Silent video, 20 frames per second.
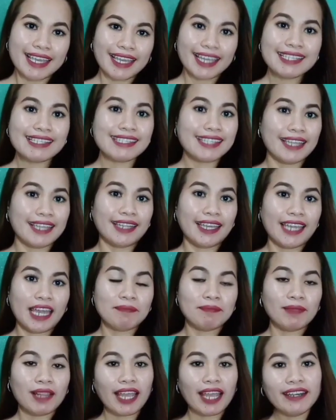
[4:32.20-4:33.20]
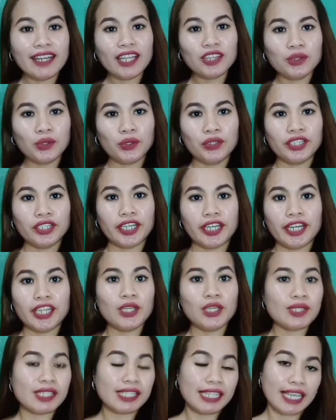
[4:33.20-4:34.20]
Second set, I apply the
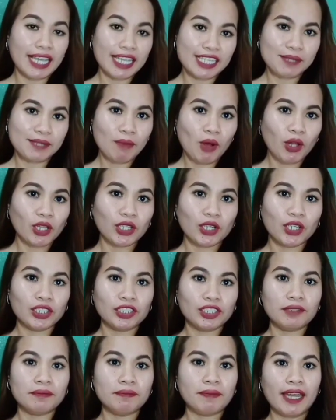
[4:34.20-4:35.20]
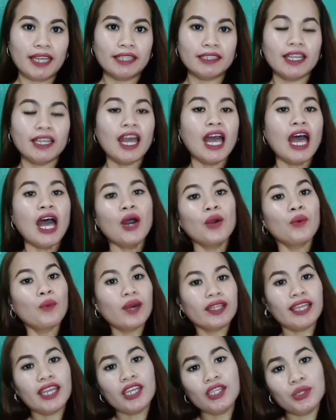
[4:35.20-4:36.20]
toner using a small cotton pad.
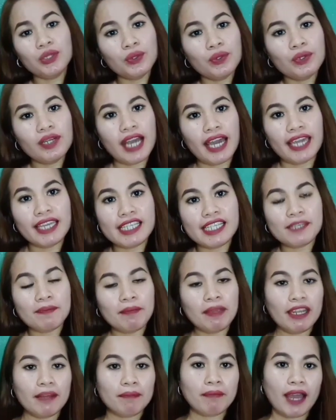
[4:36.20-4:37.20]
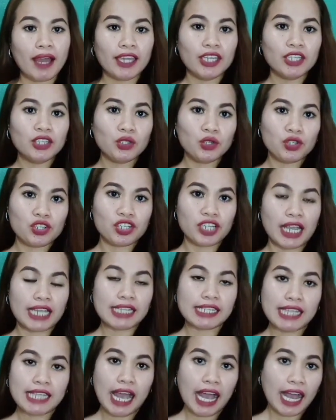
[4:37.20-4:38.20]
What I do, guys, pinapahid ko
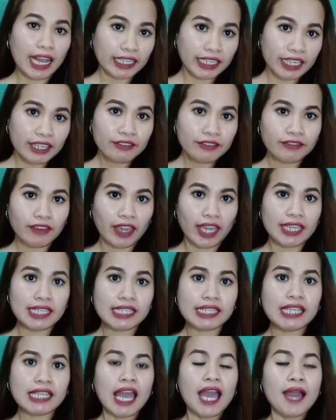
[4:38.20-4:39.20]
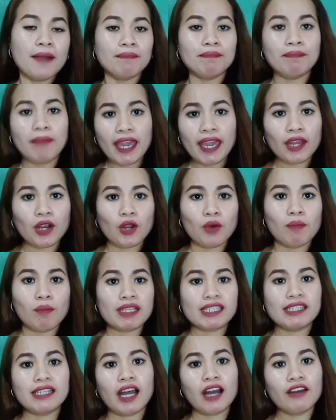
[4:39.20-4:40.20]
siya sa aking face, pero
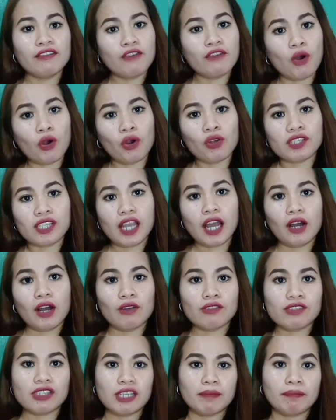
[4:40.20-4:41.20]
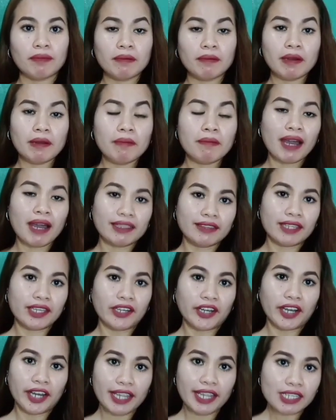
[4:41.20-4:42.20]
mas nakafocus ako sa
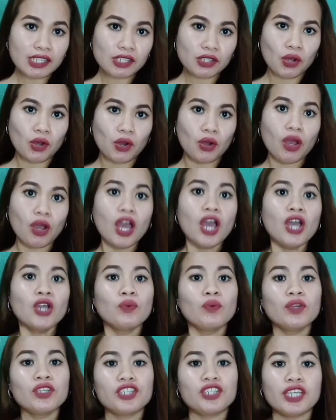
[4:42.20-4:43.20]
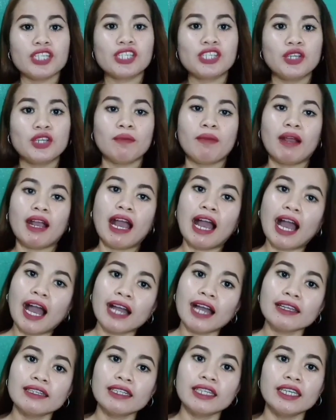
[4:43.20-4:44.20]
problematic areas ko, which is yung mga
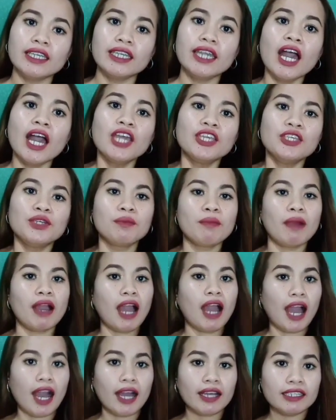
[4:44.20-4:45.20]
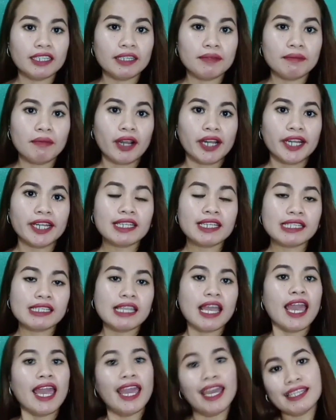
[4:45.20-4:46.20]
acne marks,
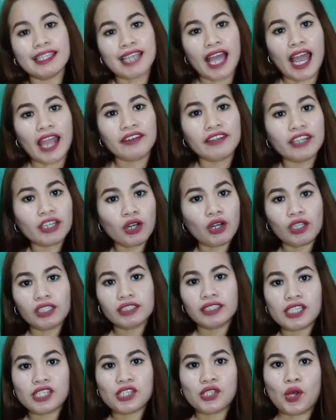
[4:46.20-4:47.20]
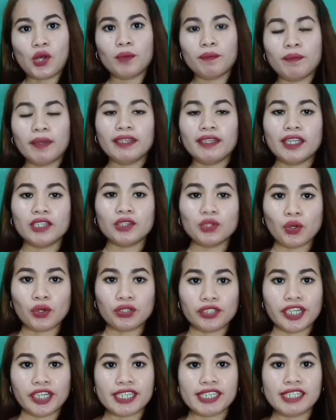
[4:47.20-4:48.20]
and I recall the soap and the
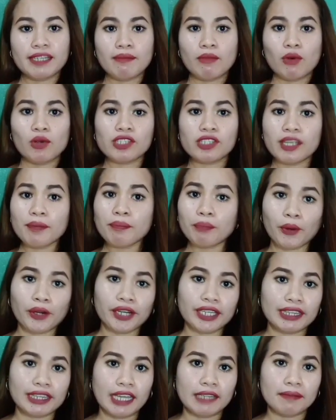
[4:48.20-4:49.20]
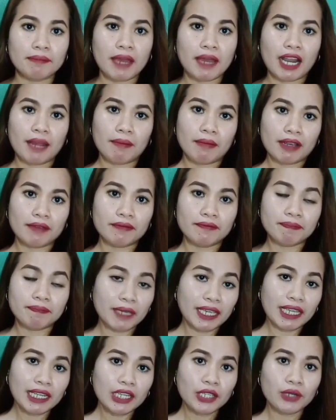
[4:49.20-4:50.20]
toner is the most important para
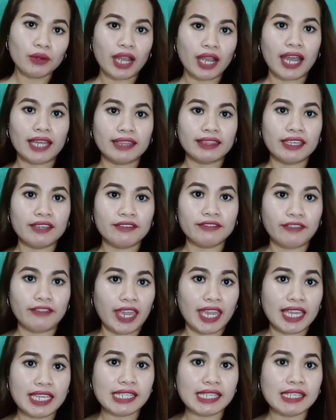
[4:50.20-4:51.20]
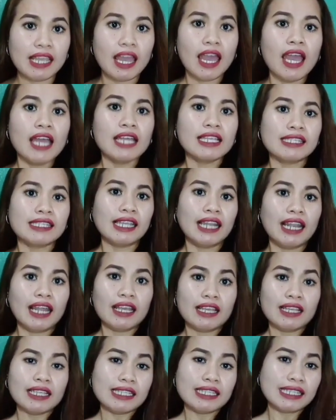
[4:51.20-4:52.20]
mag-peel yung ating face.
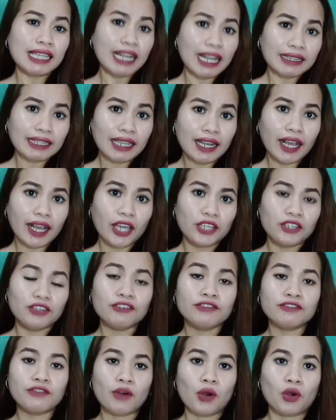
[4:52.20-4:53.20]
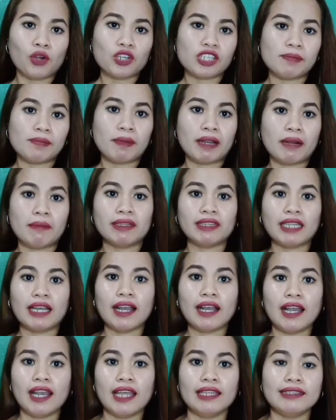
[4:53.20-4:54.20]
Sila talaga yung focus para
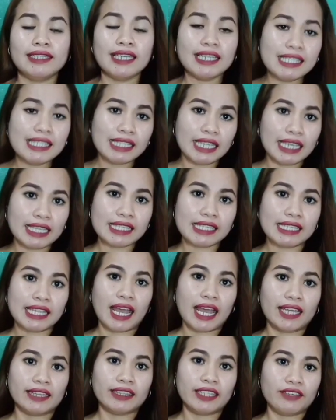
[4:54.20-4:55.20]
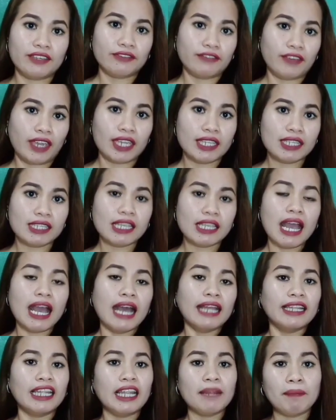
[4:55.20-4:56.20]
matanggal ang dead skin sa ating face
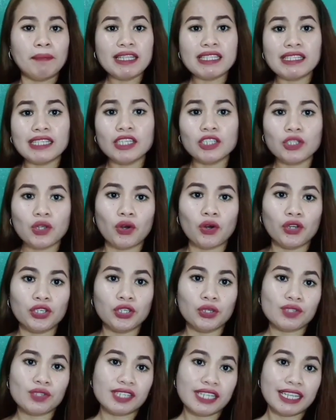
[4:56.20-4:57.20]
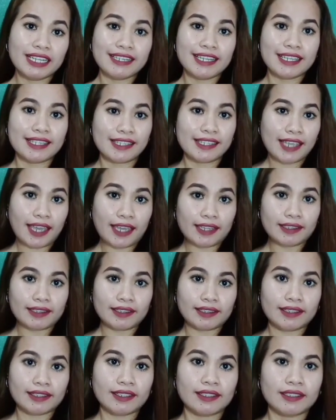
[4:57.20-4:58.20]
na napansin ko using this set.